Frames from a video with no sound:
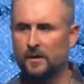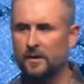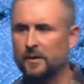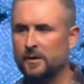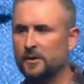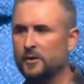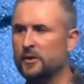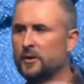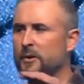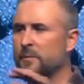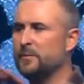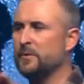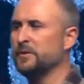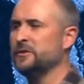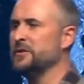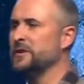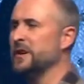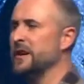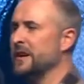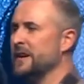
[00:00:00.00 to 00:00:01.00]
You can put
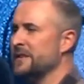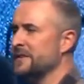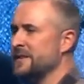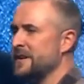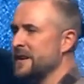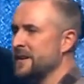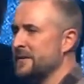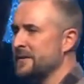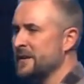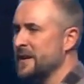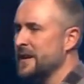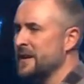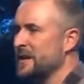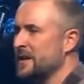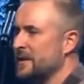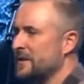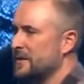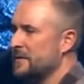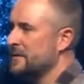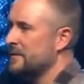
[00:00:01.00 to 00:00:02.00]
your hands down. Thank you.